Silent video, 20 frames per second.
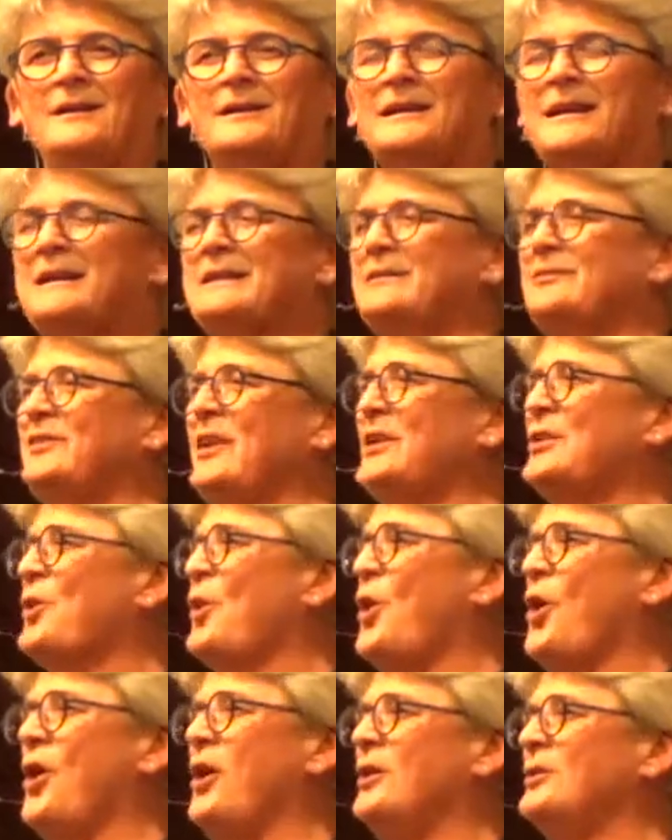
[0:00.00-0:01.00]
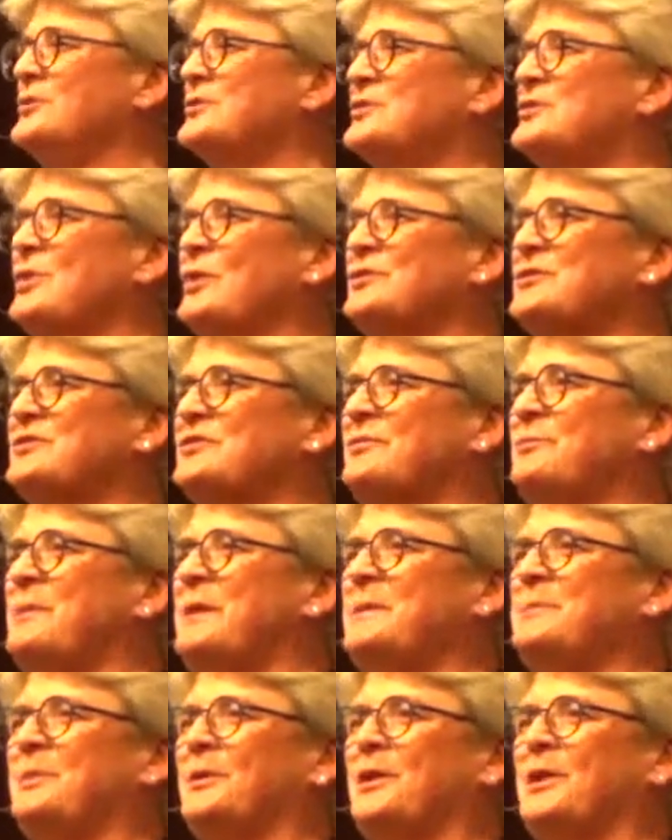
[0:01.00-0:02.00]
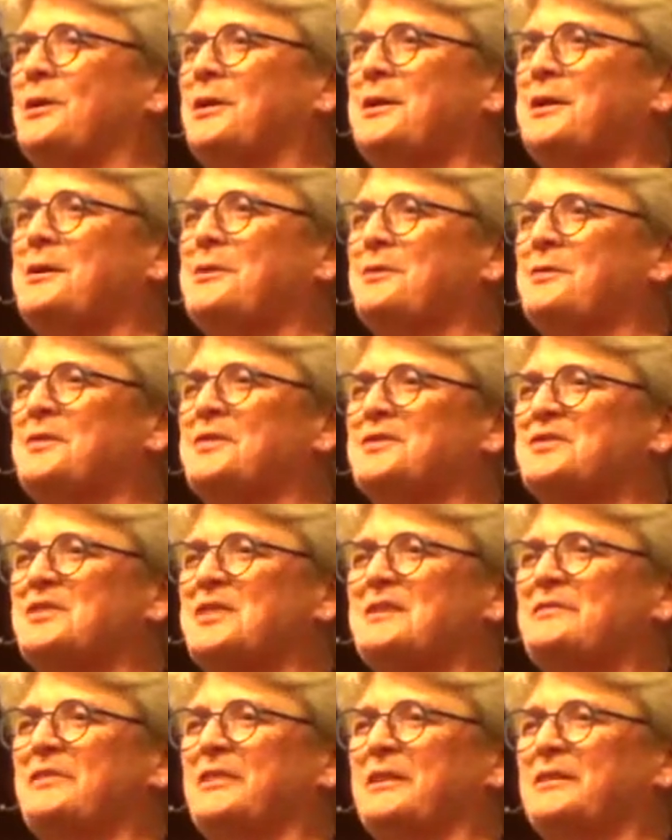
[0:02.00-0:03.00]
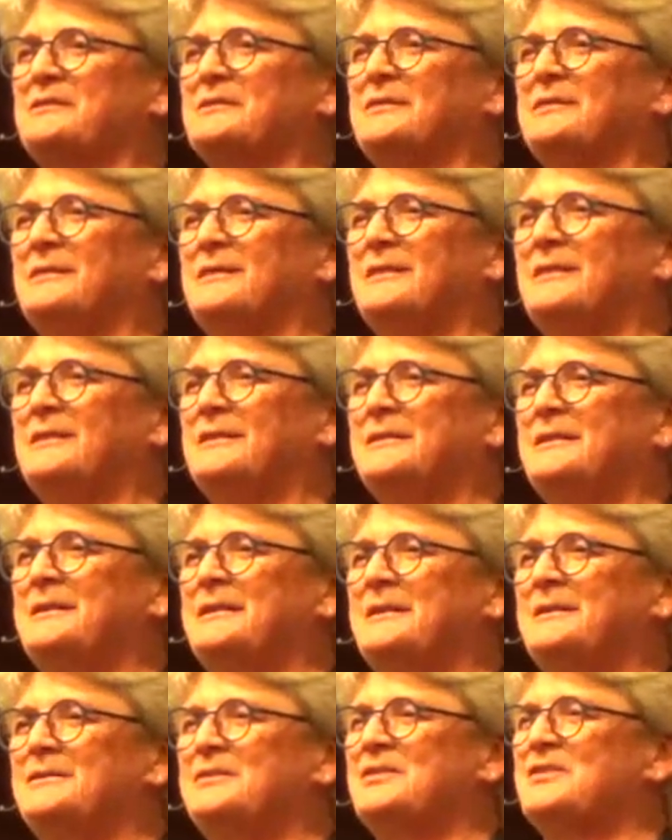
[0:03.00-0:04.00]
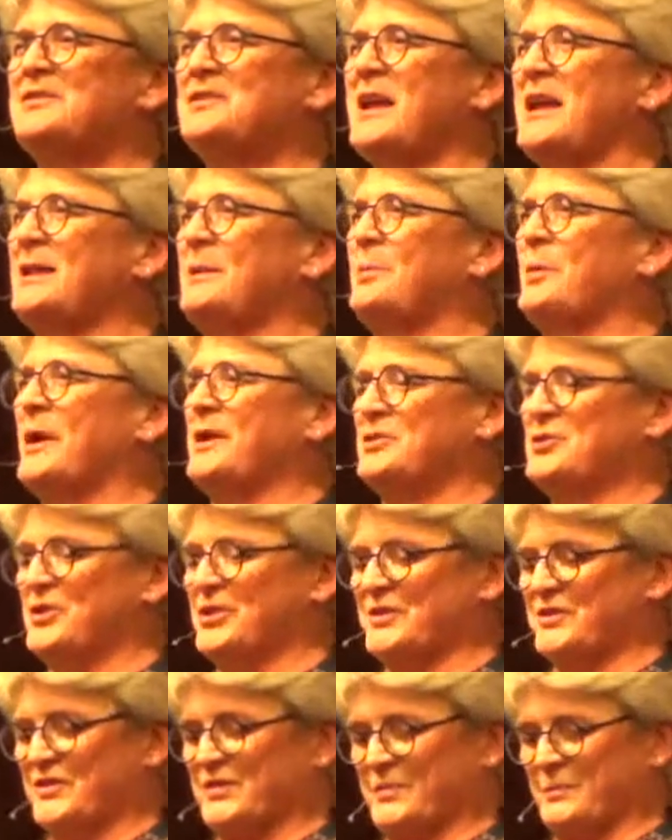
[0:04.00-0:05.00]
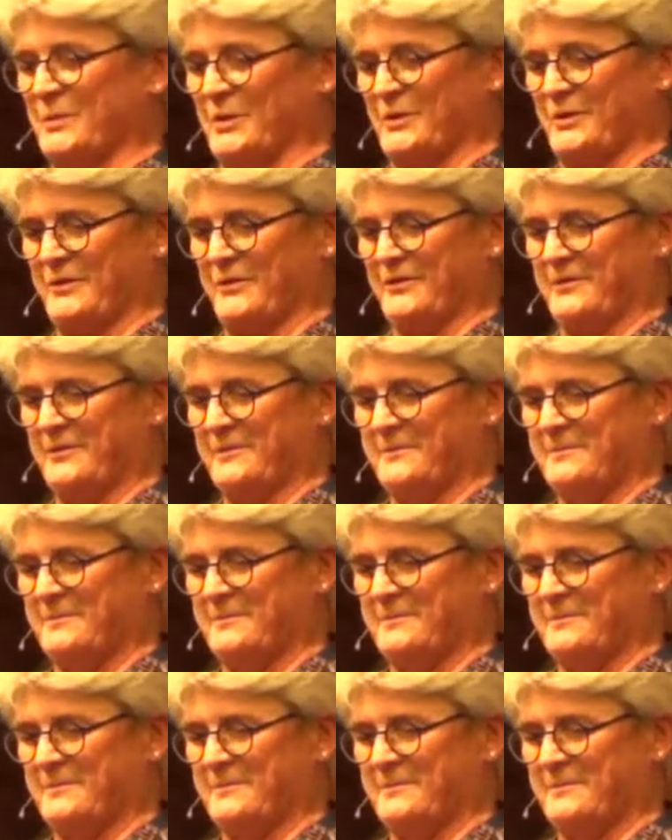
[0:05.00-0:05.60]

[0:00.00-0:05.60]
Kind of like all sorts of people are here this evening to celebrate Jesus' birth.